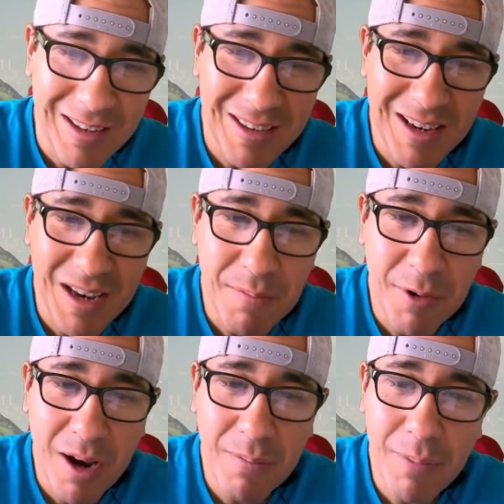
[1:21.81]
The
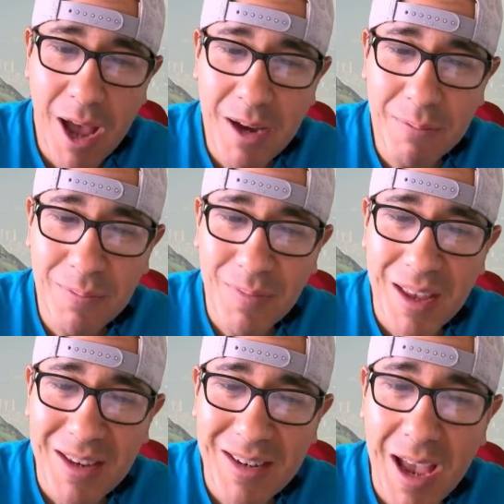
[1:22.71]
number on bottom
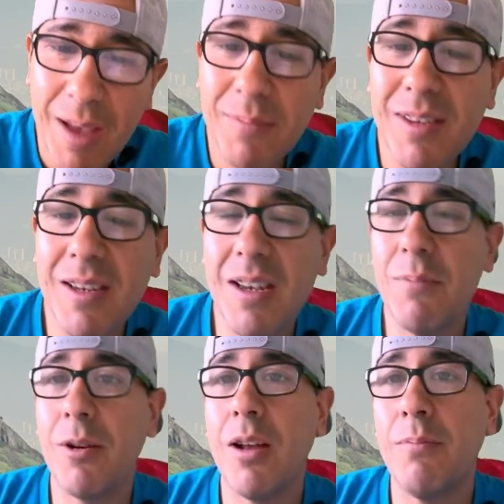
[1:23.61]
times the
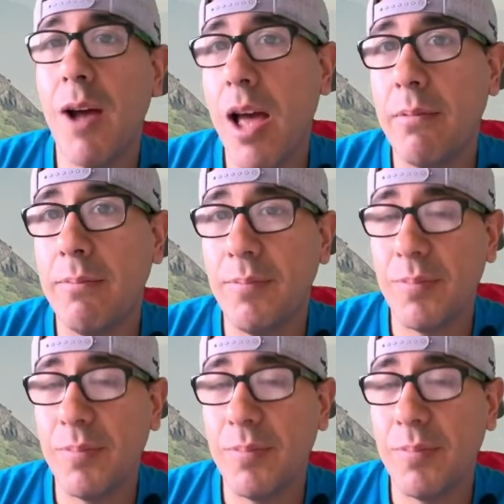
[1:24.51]
number on bottom.